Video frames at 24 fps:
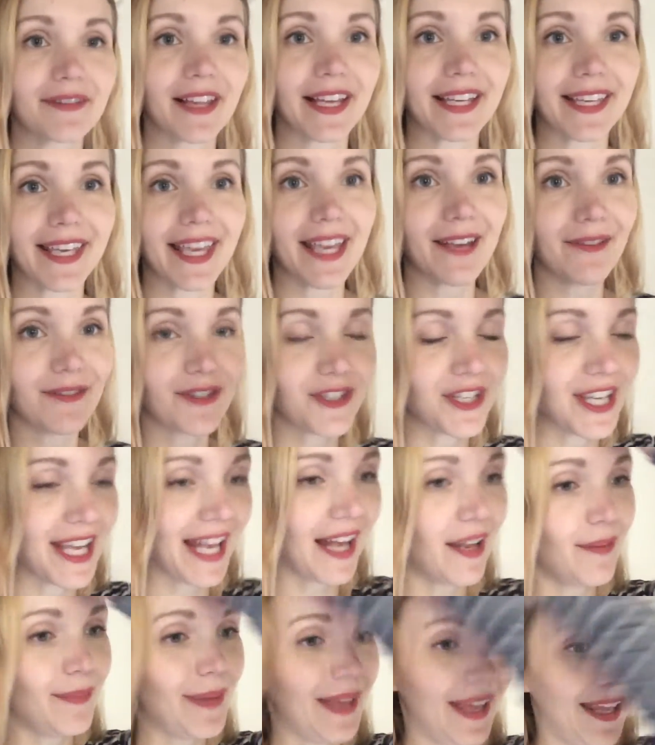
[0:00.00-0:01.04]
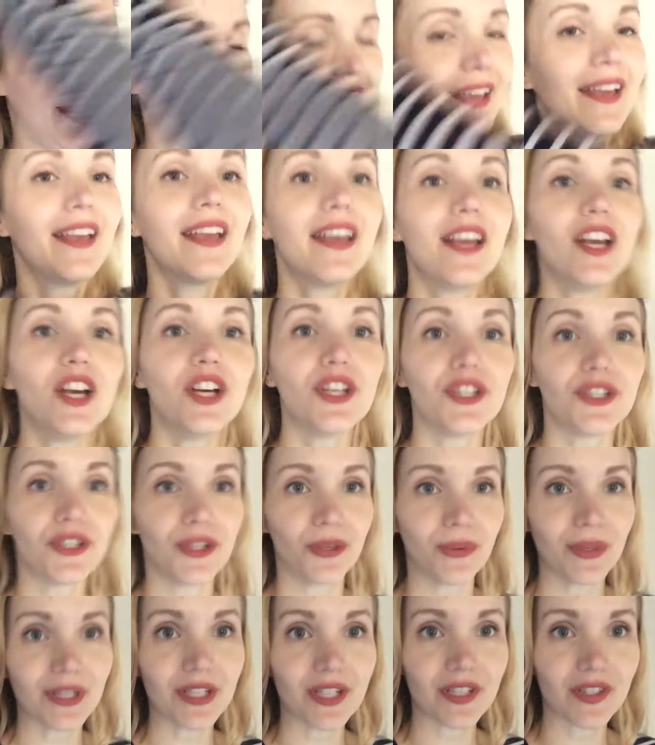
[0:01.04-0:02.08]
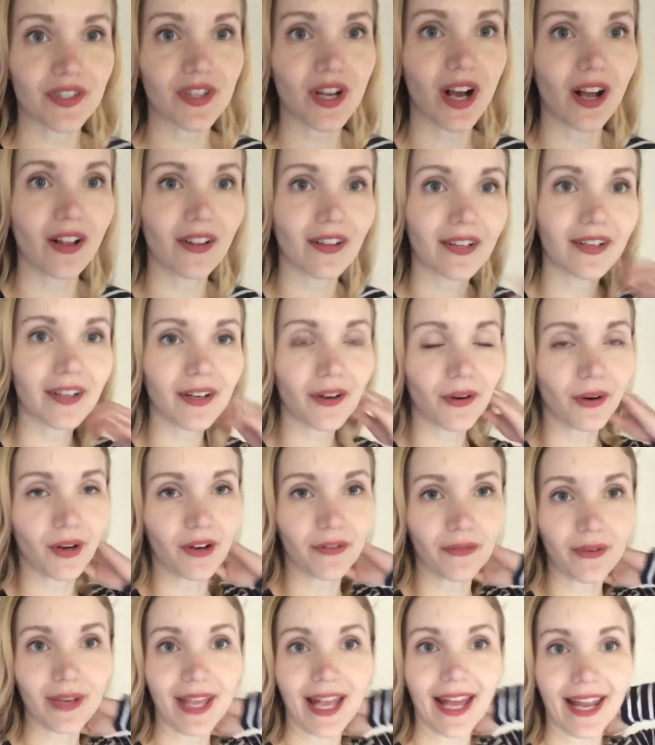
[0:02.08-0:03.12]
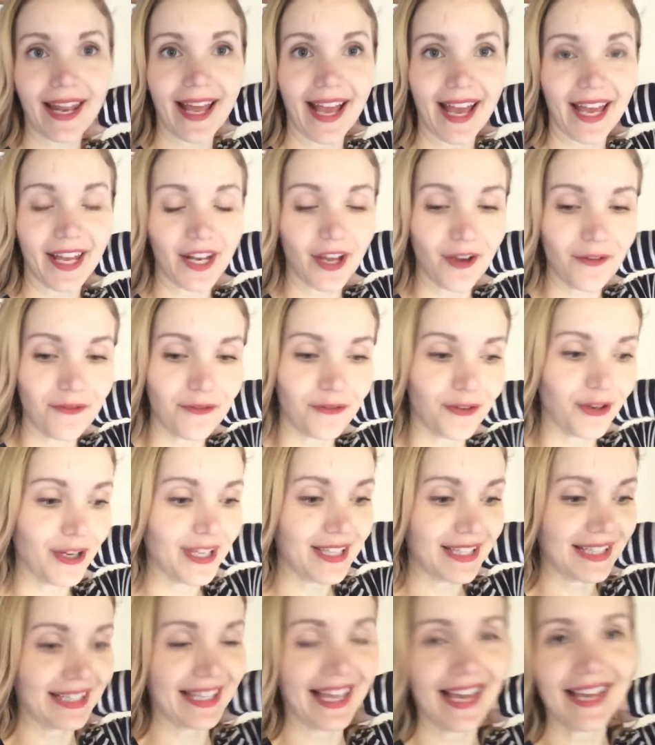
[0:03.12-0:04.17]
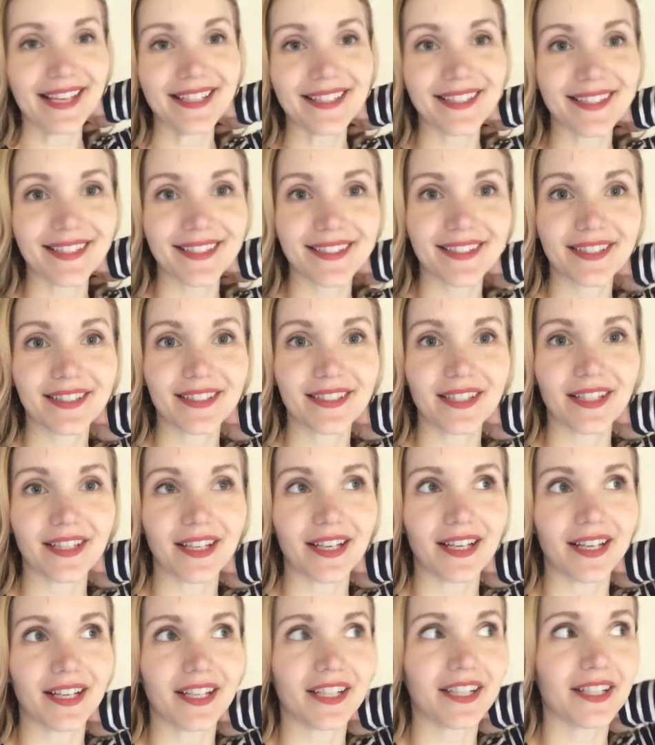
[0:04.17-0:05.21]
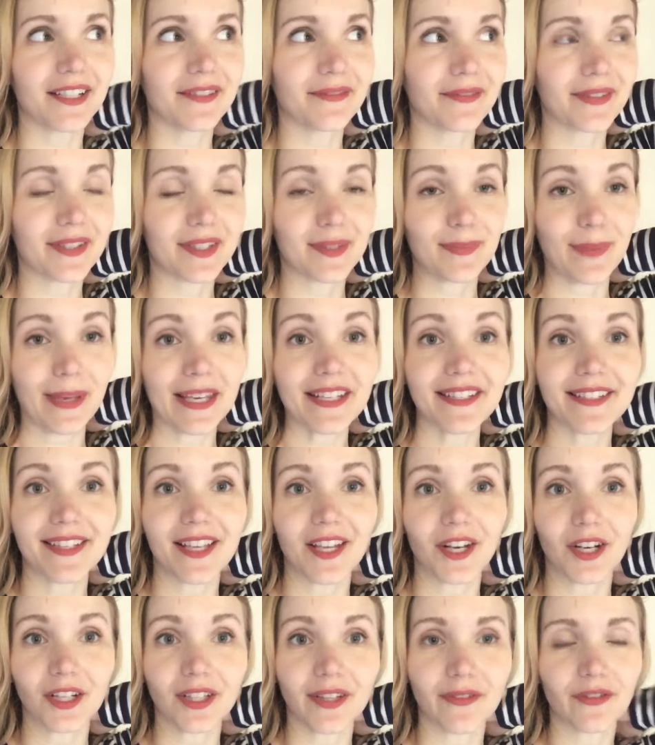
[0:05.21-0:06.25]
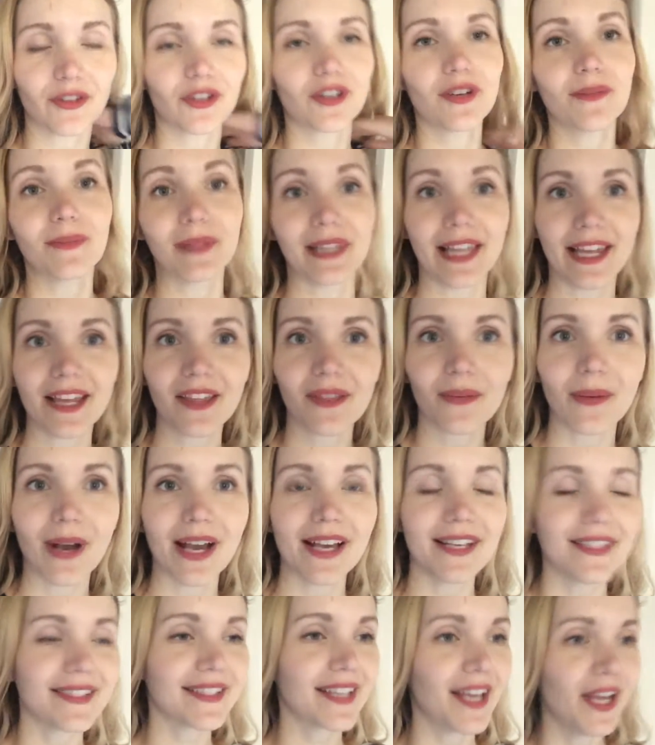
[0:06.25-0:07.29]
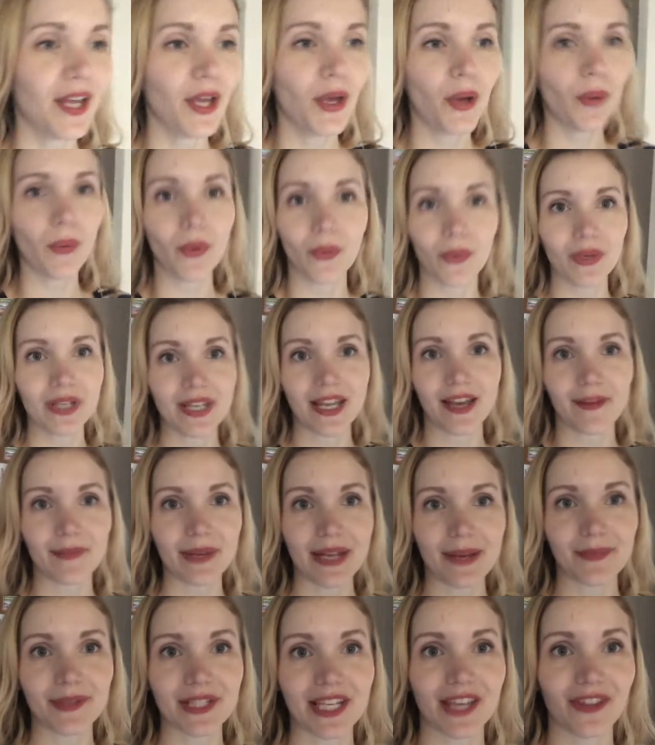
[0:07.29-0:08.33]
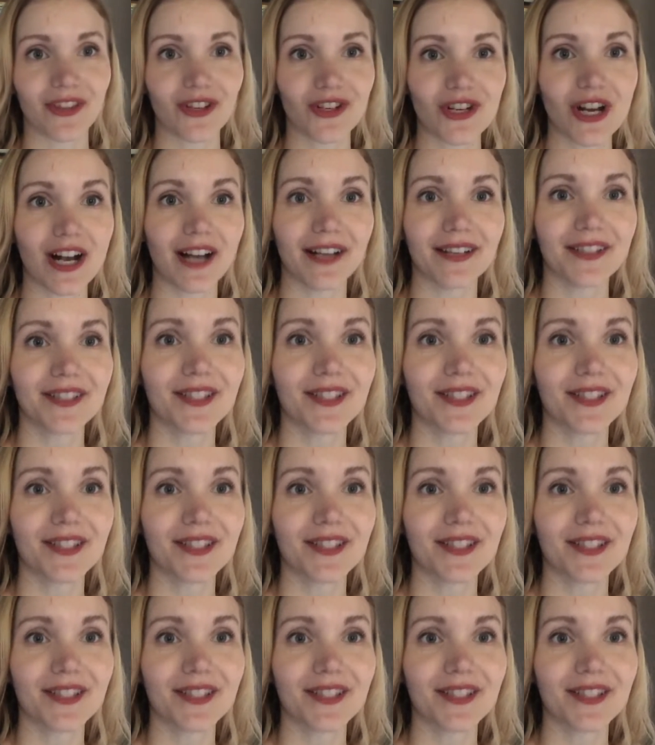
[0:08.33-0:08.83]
Like if she had been 2 inches taller, or if we had had a foot less of space in our living room lengthwise, we wouldn't have been able to get the shot.